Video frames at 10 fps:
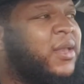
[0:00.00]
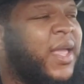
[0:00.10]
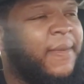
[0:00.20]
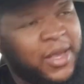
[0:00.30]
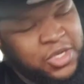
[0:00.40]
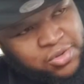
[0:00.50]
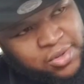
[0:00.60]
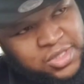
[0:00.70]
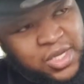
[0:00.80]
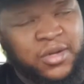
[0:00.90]
They make
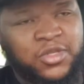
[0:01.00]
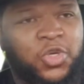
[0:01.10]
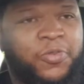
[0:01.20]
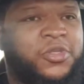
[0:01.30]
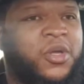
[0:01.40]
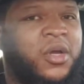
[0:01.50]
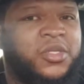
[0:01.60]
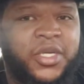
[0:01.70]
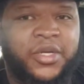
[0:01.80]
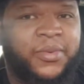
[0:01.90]
sure certain
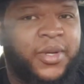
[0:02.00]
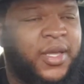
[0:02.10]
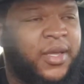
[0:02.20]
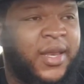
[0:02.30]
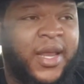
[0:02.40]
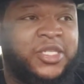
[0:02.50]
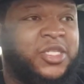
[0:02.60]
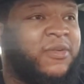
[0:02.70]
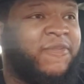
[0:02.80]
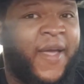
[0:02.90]
superstars get a ring. And that's
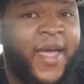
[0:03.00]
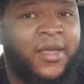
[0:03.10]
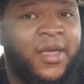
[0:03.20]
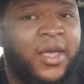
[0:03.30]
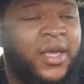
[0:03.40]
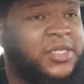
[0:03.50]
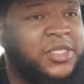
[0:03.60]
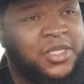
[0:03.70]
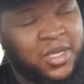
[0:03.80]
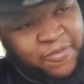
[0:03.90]
just a fact because
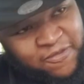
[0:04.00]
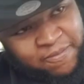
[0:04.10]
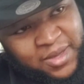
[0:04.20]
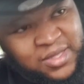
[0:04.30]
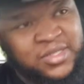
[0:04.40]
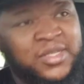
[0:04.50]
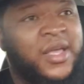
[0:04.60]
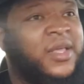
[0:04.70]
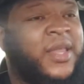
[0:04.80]
it's good for business.